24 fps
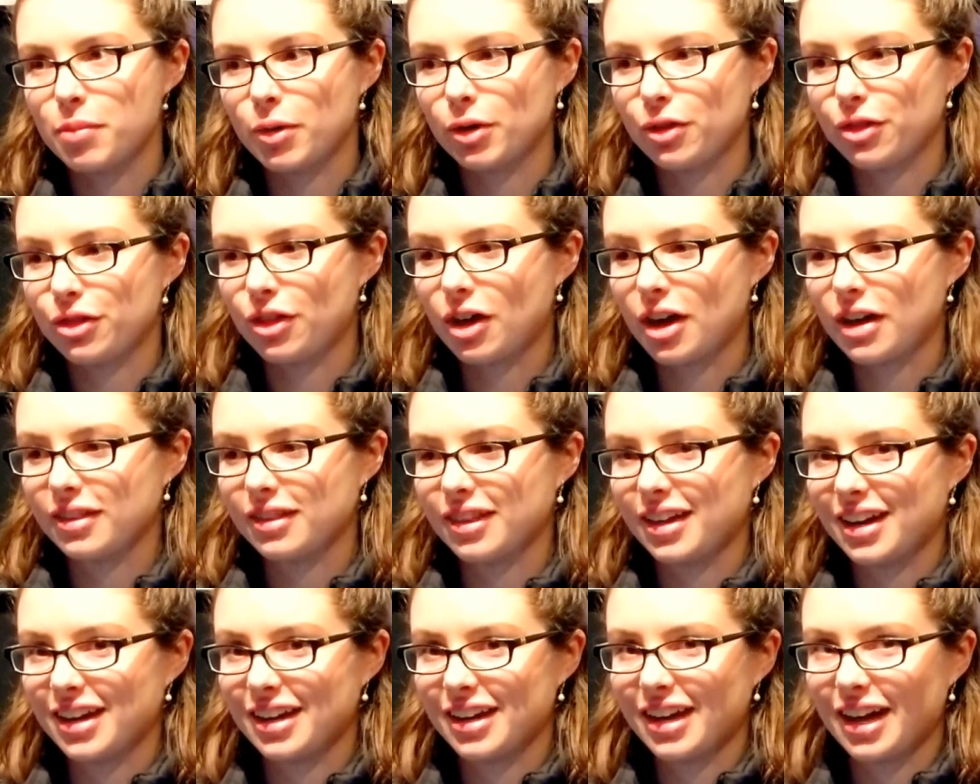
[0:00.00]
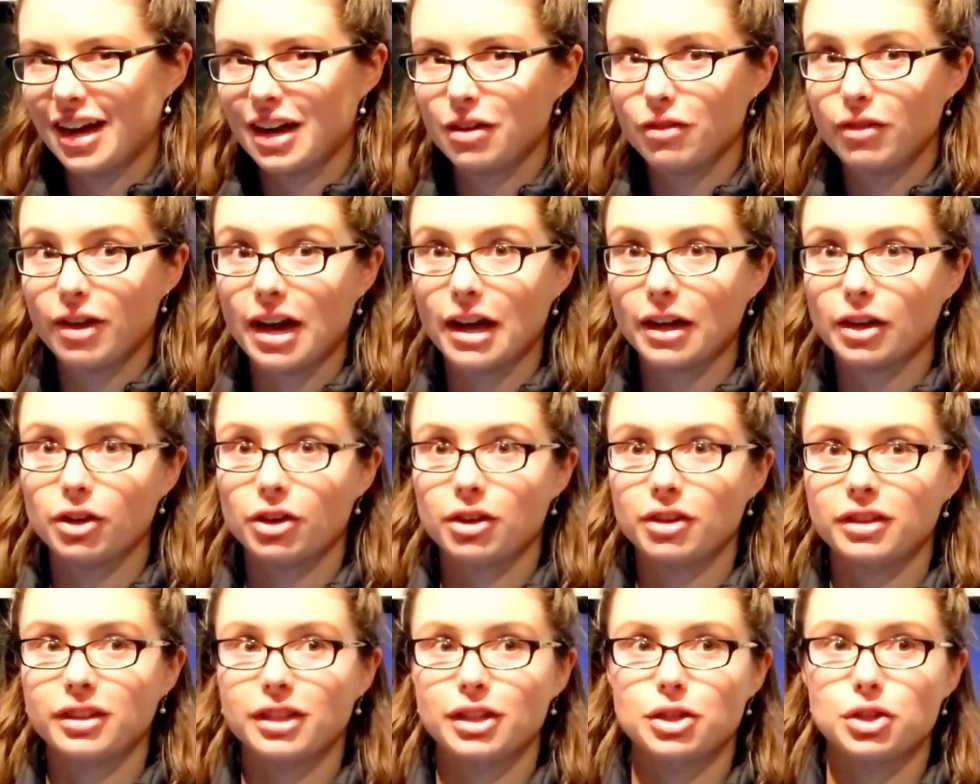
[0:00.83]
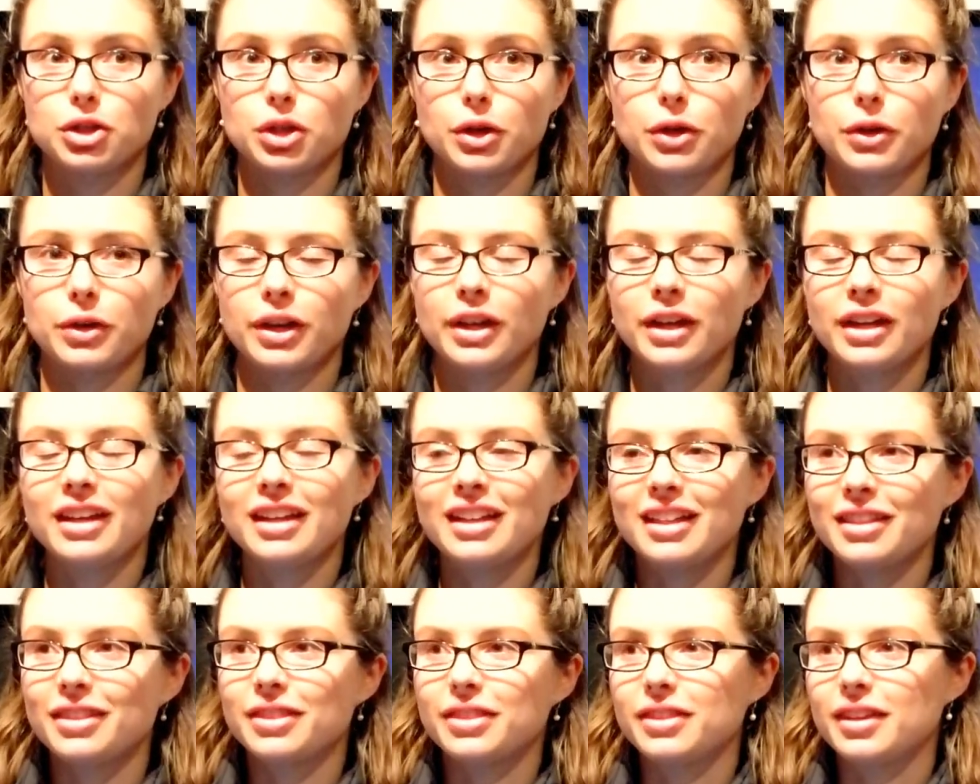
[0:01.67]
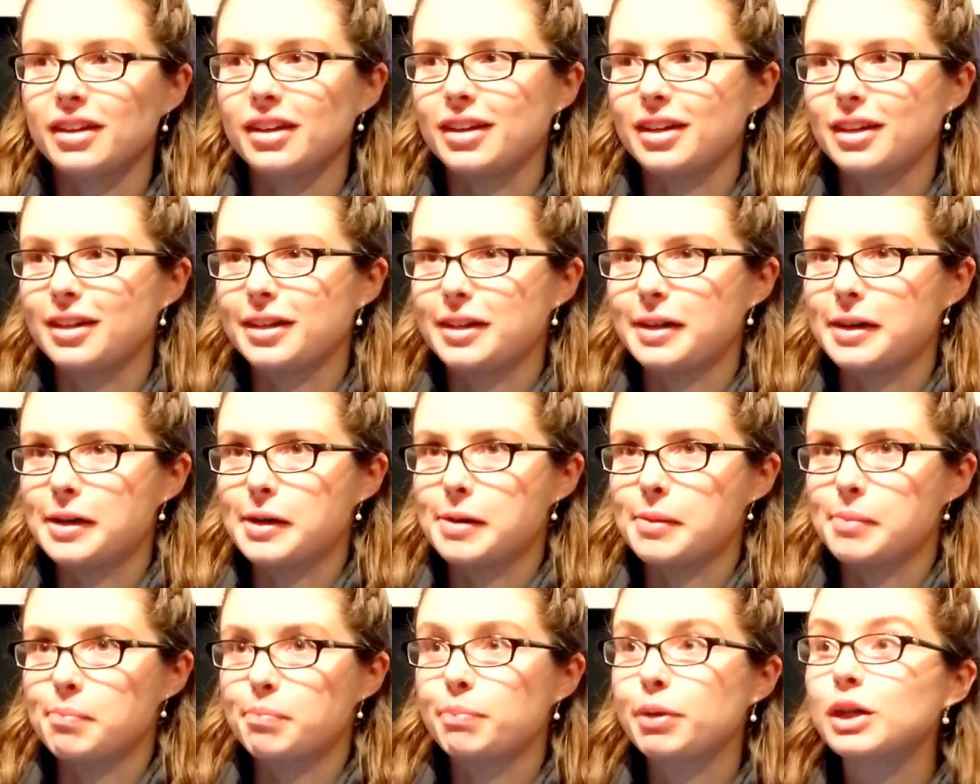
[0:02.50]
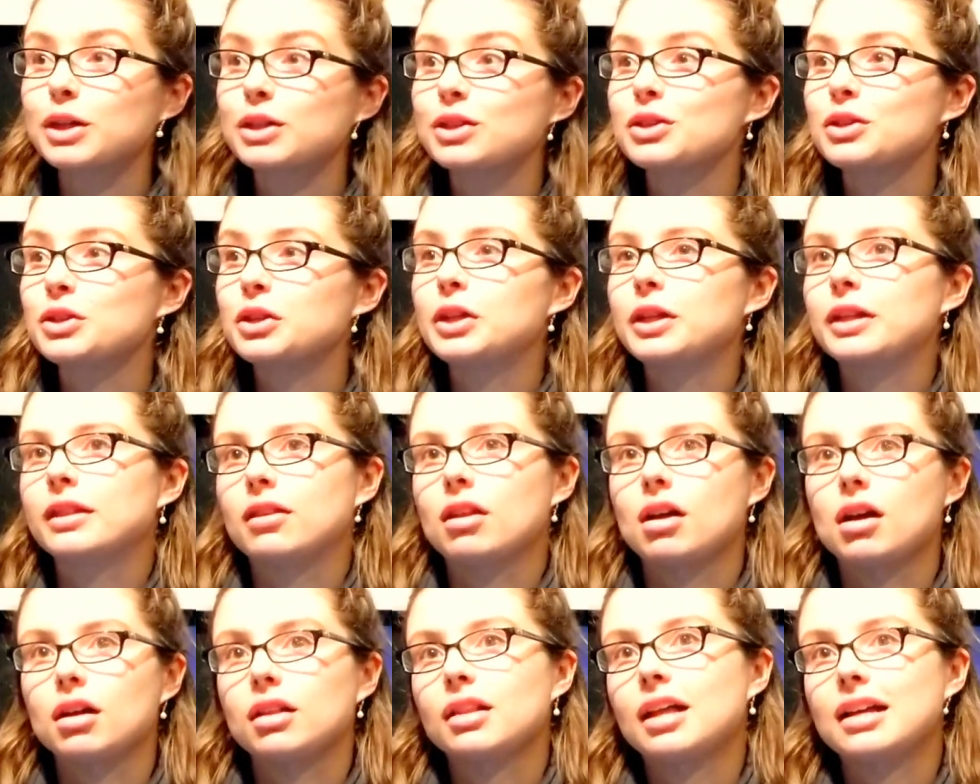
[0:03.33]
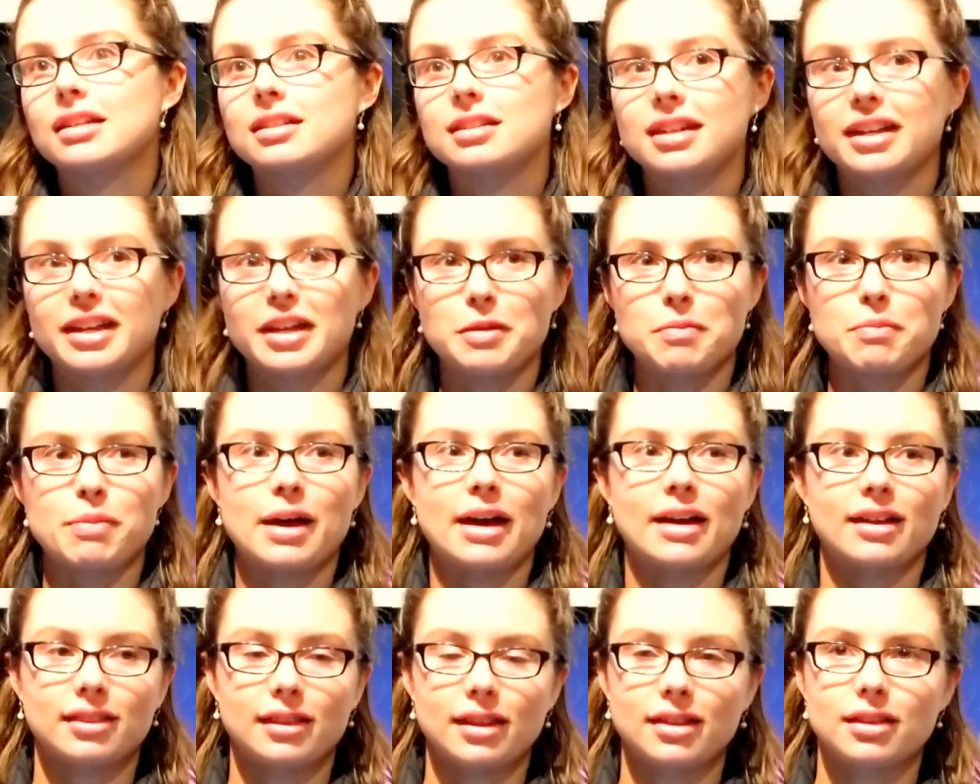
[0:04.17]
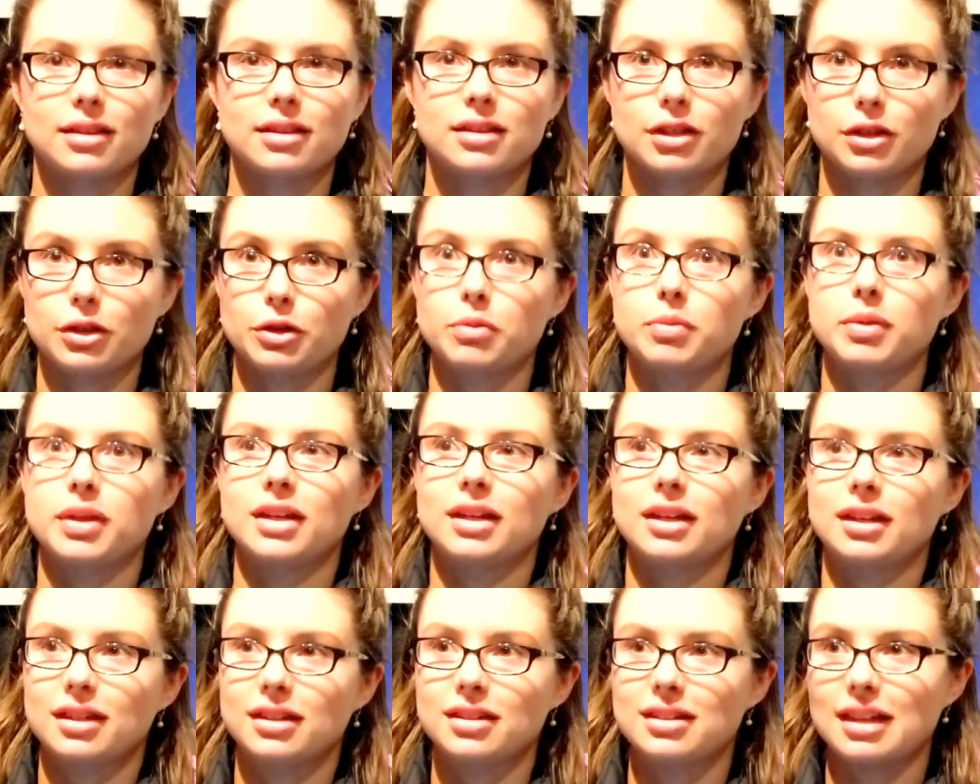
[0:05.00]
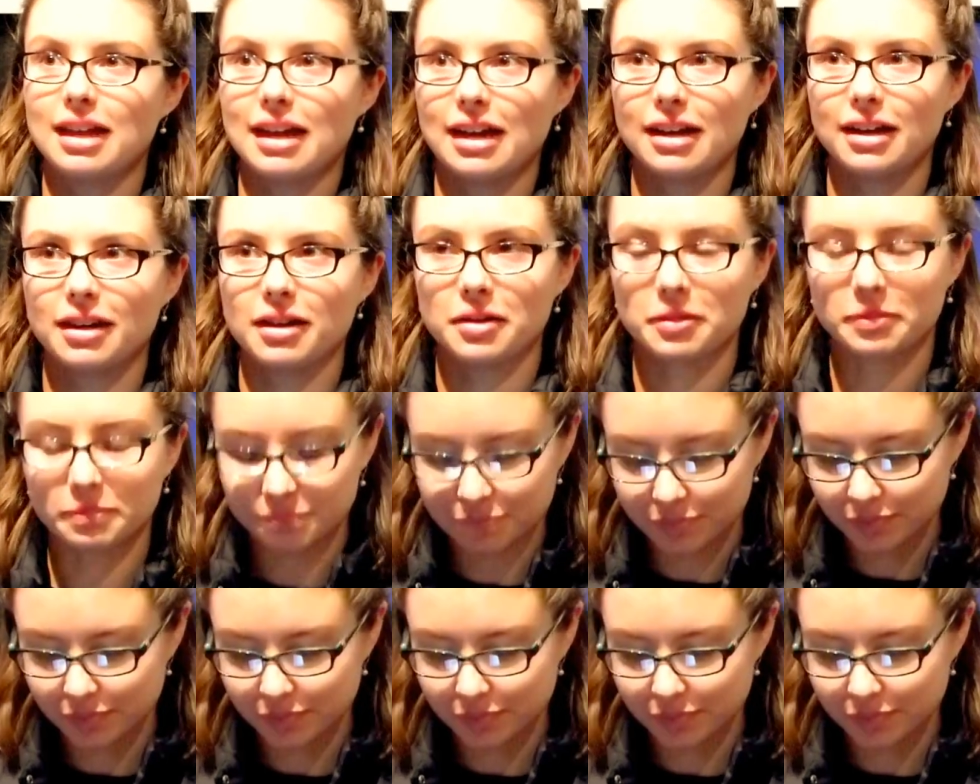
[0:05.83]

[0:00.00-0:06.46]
I both thought that it kind of accurately showed the um, personal and long-lasting impact that the DOB has had.